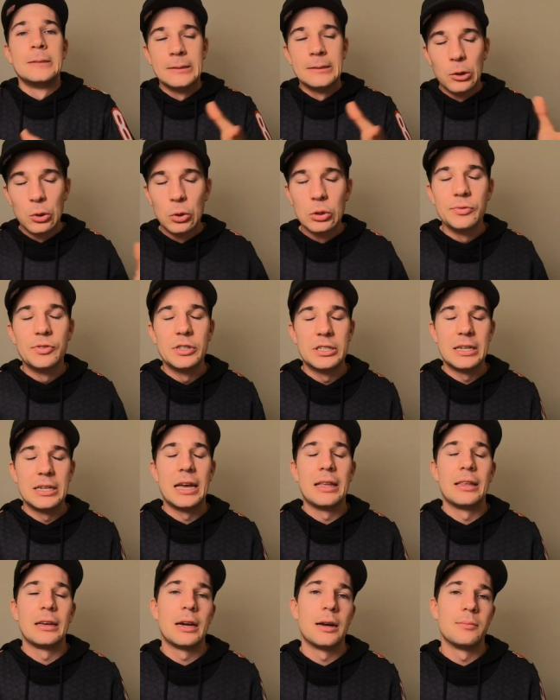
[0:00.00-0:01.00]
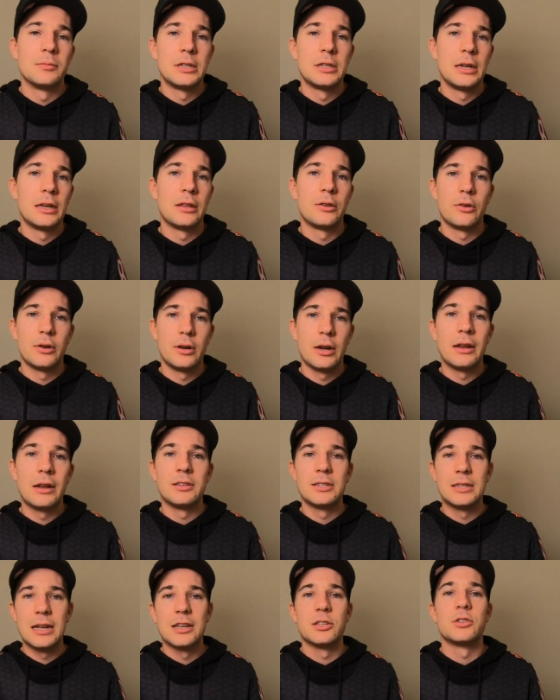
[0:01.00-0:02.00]
all of it together comes together and, and
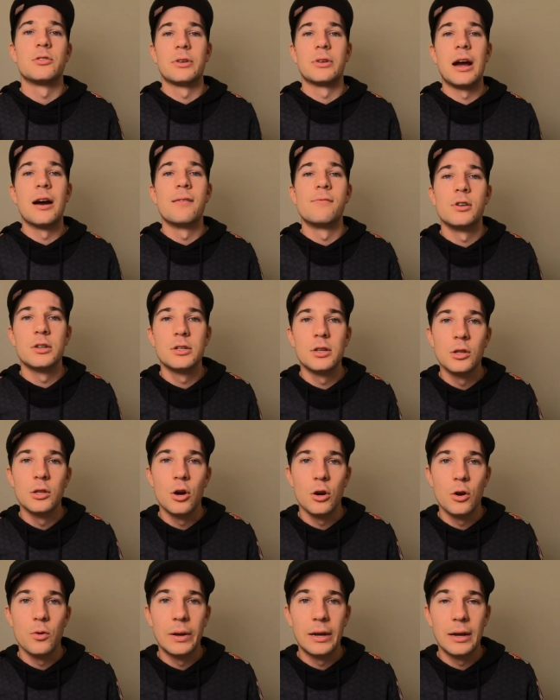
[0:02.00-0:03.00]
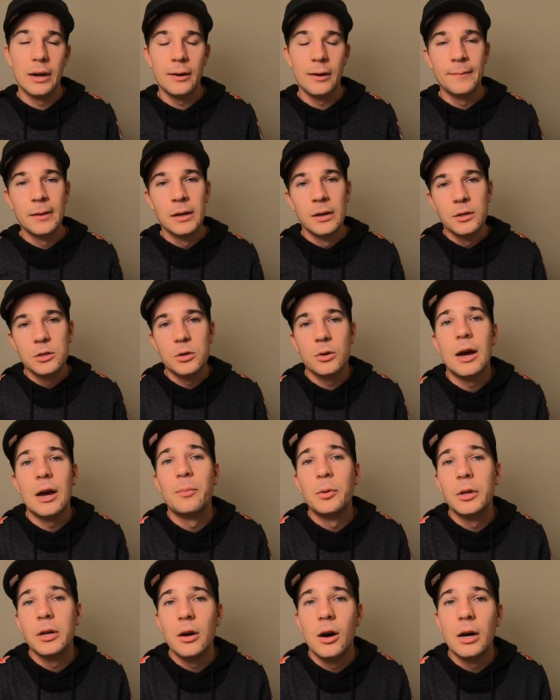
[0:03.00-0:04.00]
starts to recover us a lot quicker. So, a
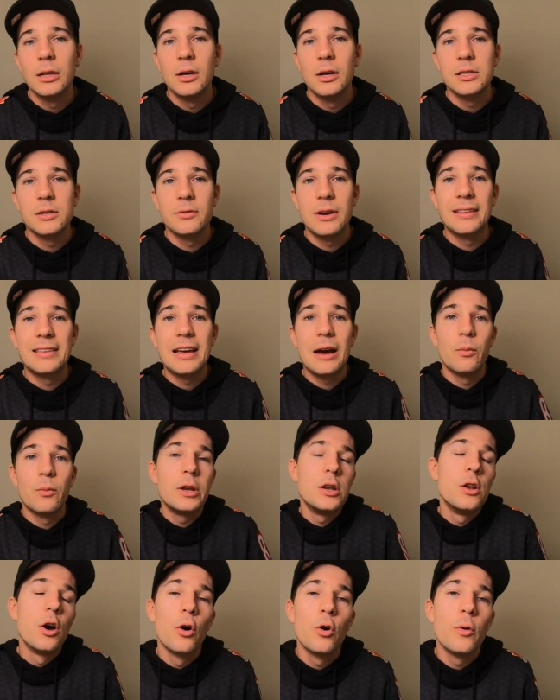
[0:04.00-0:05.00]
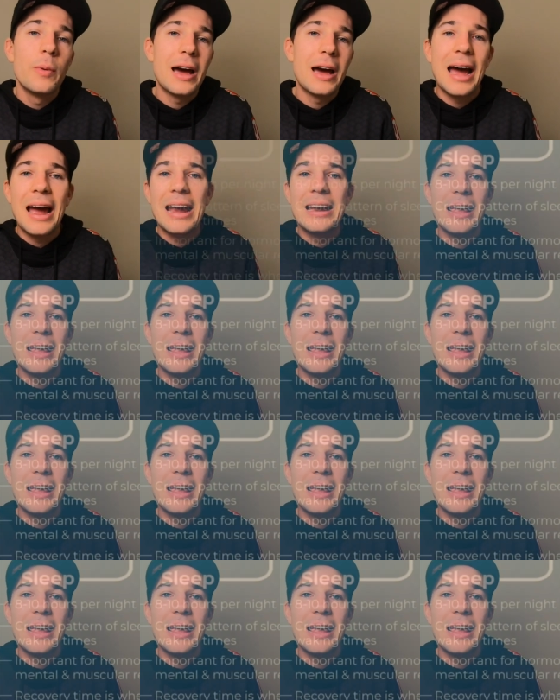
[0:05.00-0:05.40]
couple of guidelines around that. We know about eight